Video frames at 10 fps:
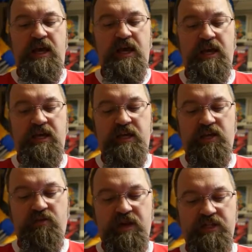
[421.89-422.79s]
and
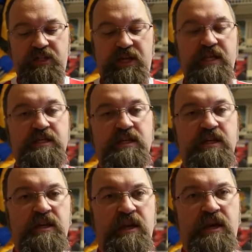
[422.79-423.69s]
he crash lands
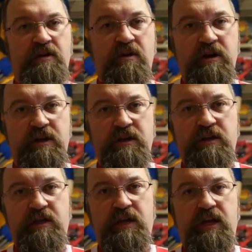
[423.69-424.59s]
in
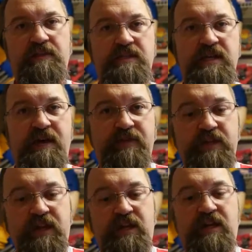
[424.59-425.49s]
Antarctica in the
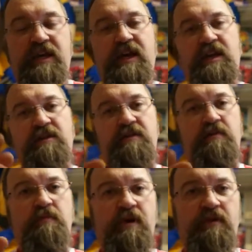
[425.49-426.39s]
Savage Land. Again,
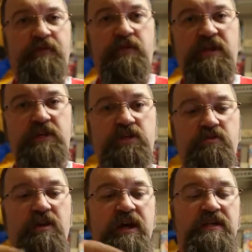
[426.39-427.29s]
another Marvel
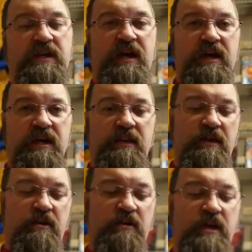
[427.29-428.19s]
Easter egg tie in
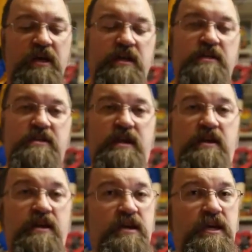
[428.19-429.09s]
there is
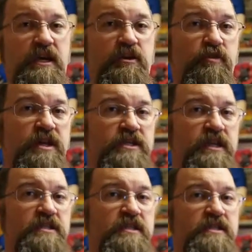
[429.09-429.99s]
that he crash
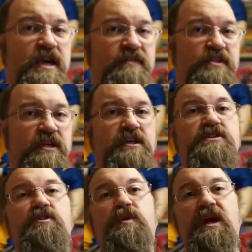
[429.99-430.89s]
lands in the Savage Land,
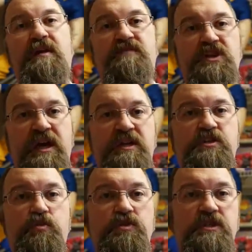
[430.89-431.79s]
so we have
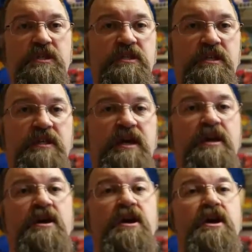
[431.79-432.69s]
dinosaurs and things like
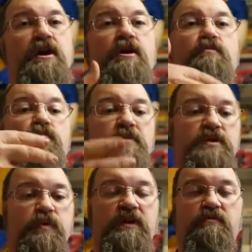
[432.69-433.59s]
that.
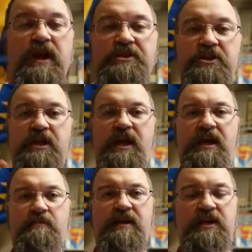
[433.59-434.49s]
Between Ratchet
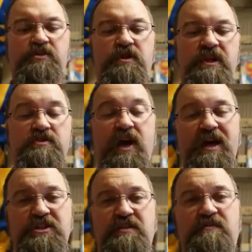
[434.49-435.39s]
and Megatron, it's
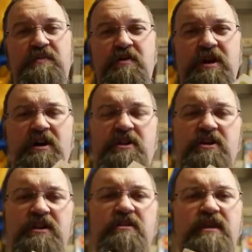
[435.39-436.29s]
actually very
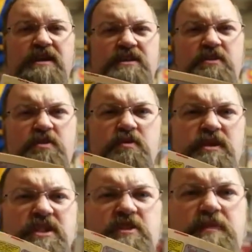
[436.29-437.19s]
unclear as to who
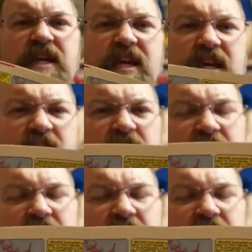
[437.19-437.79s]
is speaking